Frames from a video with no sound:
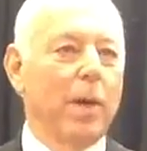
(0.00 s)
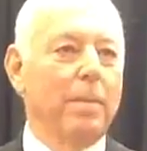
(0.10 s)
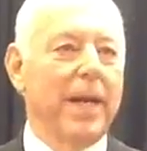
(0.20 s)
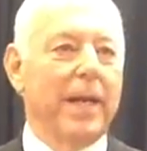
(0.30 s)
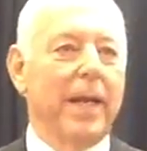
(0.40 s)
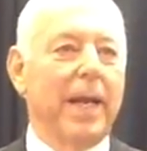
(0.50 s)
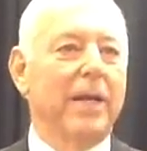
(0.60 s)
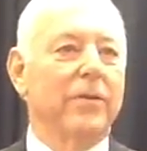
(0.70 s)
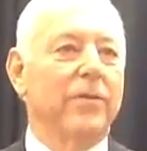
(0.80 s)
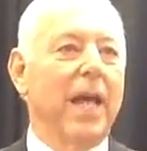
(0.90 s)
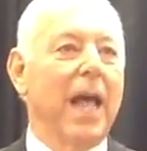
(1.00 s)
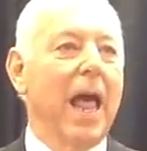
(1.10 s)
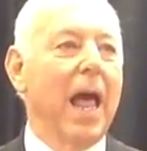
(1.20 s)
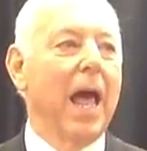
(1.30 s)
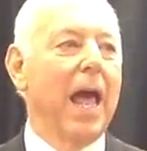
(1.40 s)
one meeting is
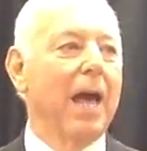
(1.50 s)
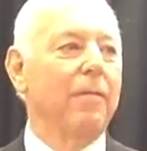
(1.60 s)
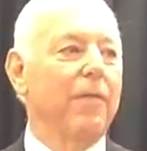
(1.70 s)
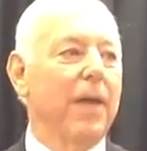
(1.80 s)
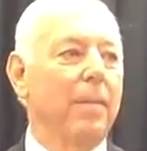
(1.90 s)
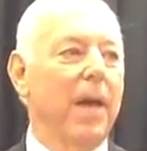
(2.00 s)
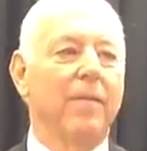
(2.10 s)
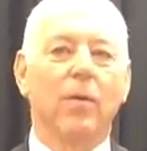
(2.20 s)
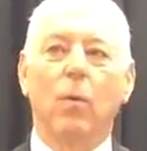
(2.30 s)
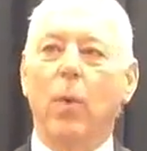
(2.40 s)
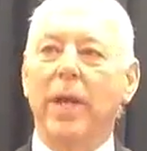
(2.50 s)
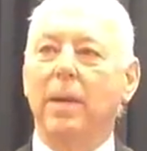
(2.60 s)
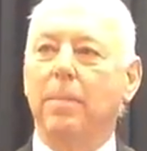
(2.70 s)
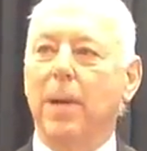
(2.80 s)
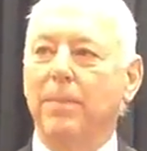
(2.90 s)
have them have a win
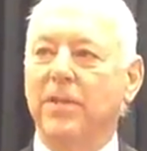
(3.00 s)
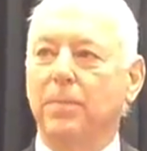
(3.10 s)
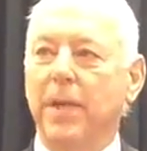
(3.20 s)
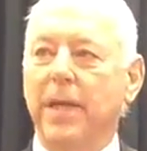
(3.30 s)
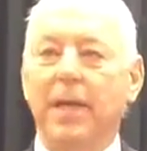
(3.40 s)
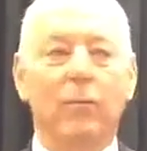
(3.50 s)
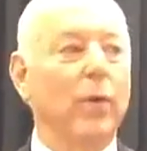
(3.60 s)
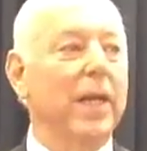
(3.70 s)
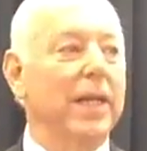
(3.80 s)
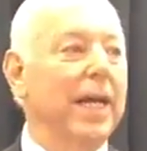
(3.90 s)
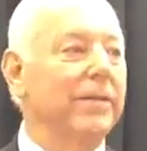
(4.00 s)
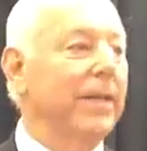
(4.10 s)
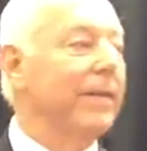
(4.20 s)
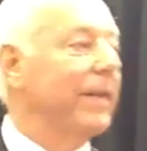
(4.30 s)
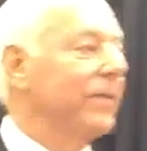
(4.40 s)
at public speaking and realize
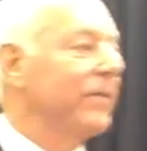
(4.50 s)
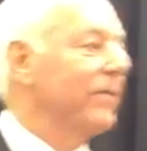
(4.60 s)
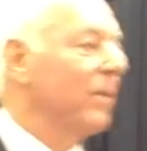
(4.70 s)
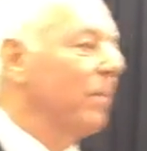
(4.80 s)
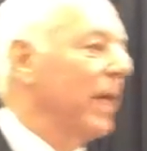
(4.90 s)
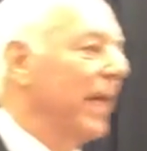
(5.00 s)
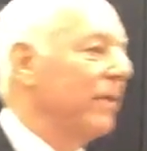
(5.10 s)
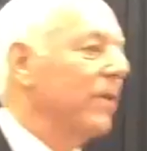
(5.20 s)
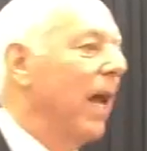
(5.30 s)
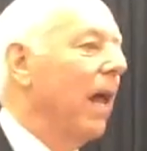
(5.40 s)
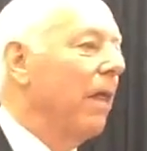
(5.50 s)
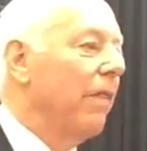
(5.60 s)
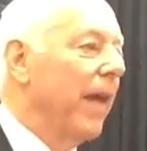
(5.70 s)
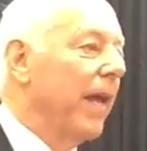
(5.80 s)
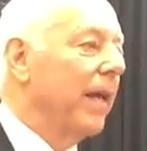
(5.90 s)
that this is the place
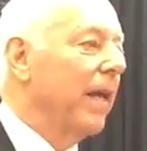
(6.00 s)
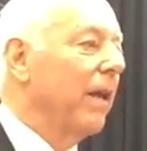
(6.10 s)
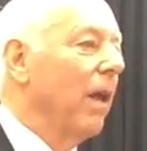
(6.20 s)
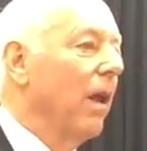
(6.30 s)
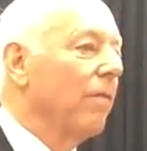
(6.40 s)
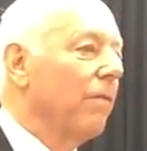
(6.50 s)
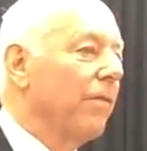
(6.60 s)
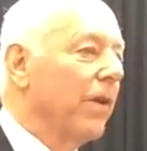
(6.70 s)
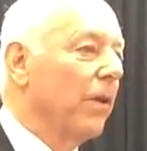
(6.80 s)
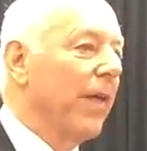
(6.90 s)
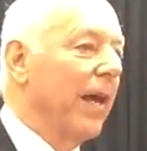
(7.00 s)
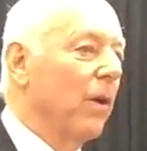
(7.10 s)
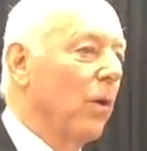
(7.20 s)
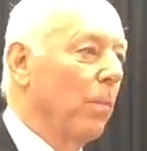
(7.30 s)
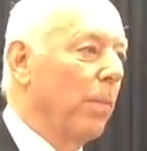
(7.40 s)
they can fulfill
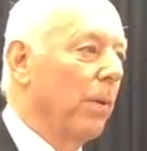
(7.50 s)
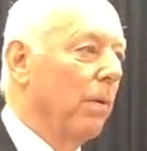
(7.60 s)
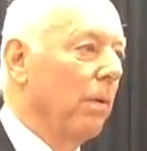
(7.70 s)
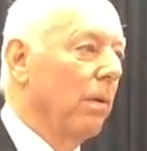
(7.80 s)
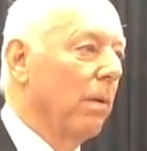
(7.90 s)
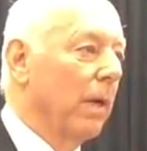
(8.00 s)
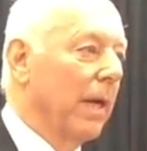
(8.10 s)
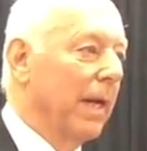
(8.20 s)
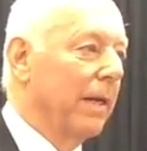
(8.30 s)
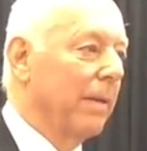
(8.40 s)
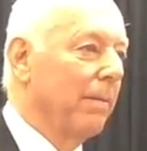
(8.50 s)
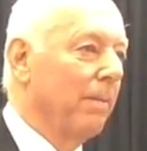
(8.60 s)
that hope. Got it?